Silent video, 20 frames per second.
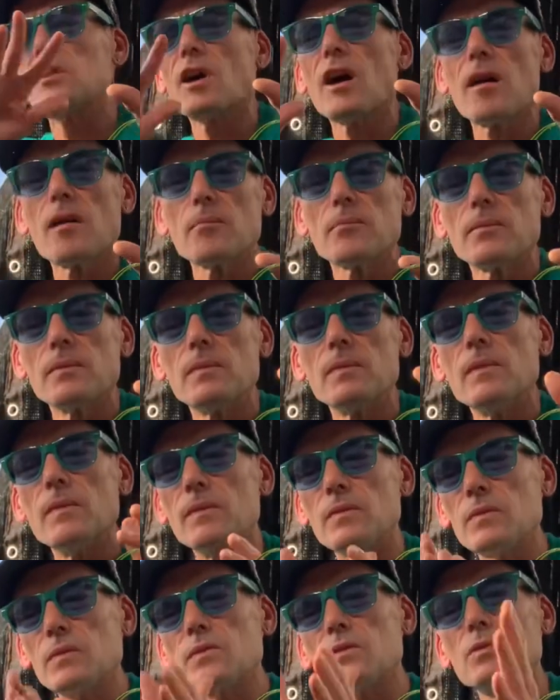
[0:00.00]
top
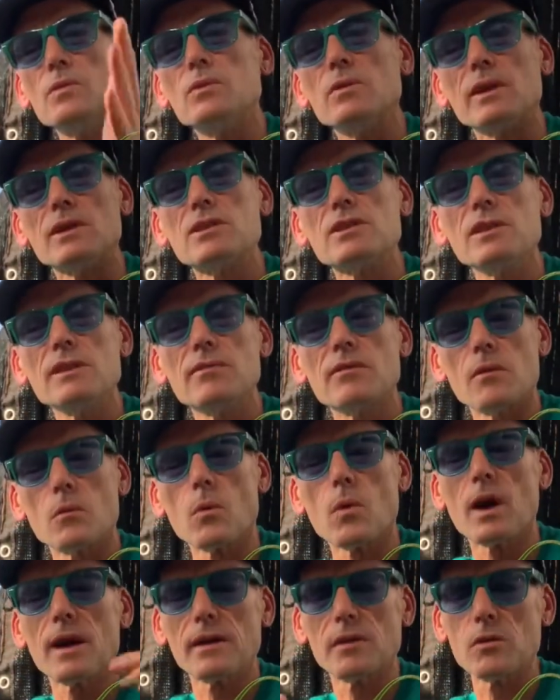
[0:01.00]
to achieve a
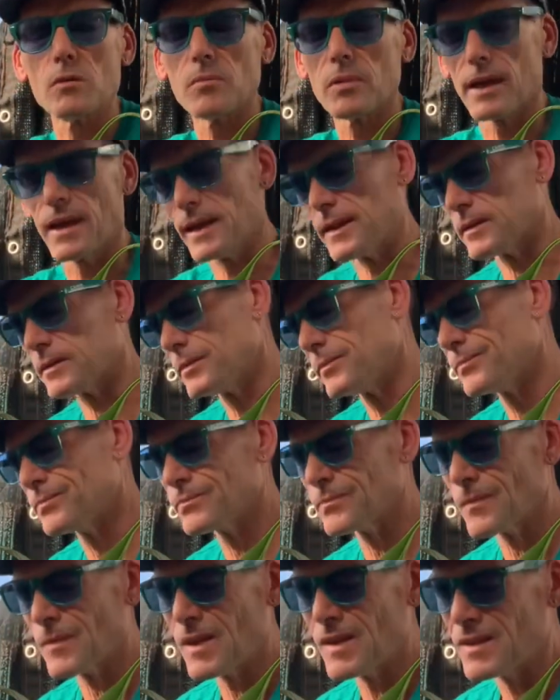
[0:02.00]
wider plant.
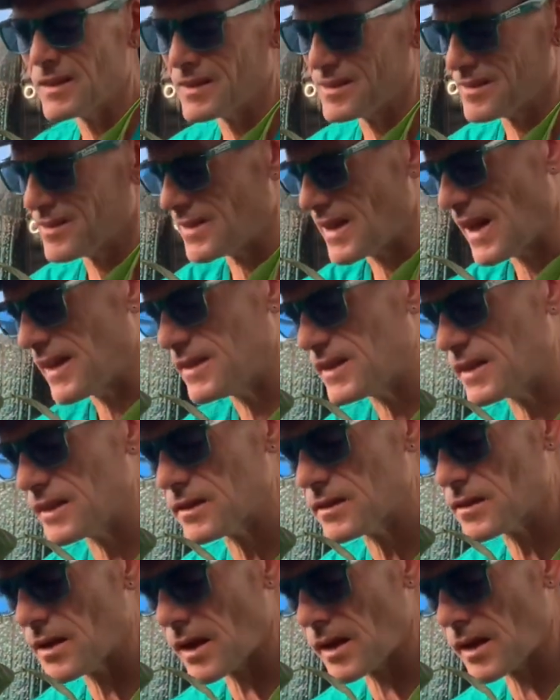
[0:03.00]
I think